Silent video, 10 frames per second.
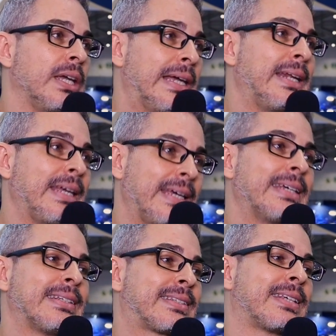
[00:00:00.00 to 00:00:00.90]
it
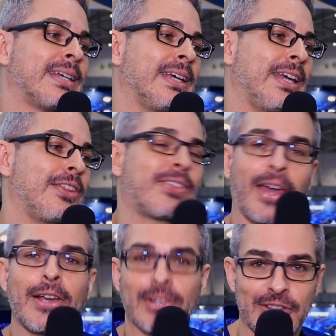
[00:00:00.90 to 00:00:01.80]
is a
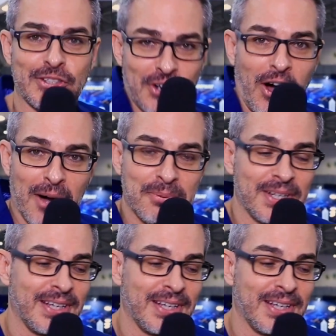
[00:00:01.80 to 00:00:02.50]
thankless job,